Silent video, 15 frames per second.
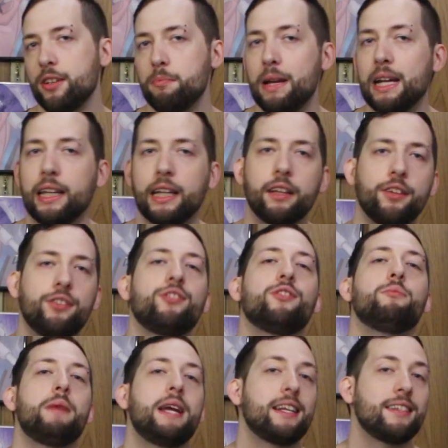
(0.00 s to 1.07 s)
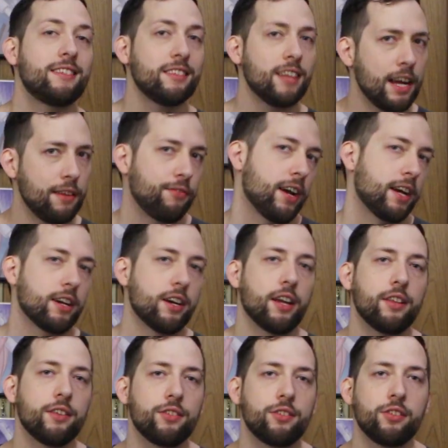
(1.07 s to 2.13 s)
and mailing lists made at sci-fi
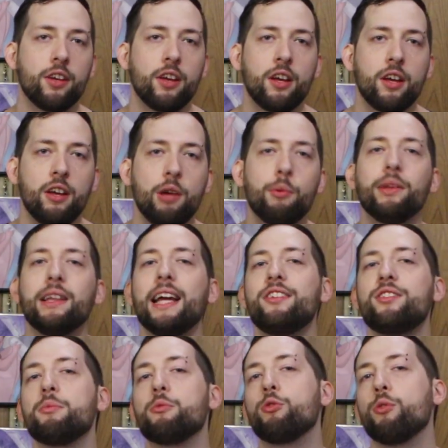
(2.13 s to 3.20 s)
cons. It would lay some